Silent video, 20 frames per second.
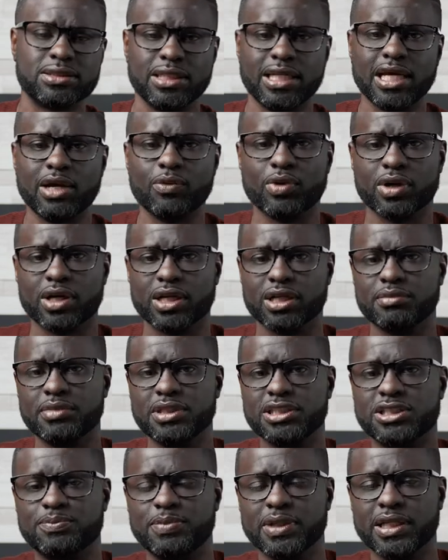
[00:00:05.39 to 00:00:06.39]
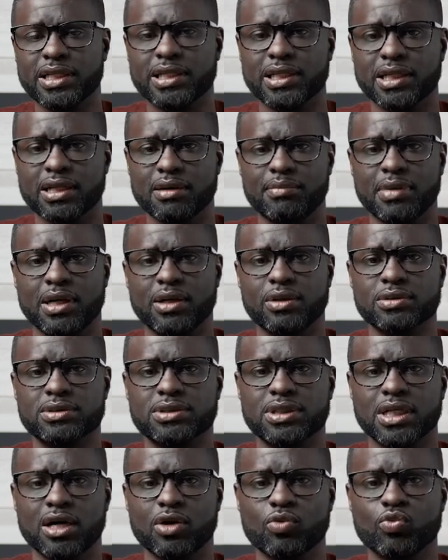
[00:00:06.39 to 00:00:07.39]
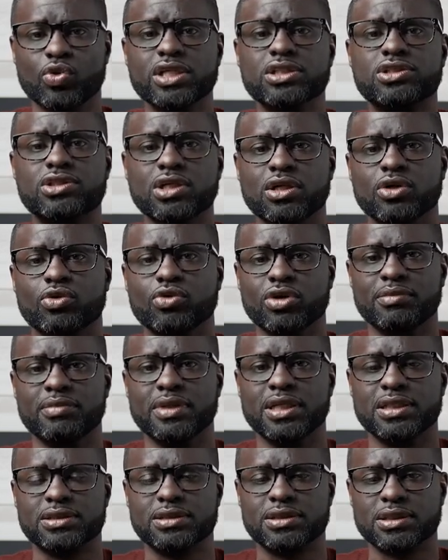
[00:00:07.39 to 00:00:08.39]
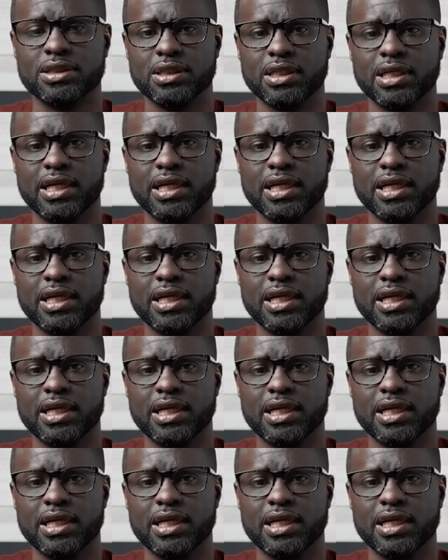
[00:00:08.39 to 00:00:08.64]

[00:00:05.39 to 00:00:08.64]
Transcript: Today we're going to be speaking about uh, rental agreements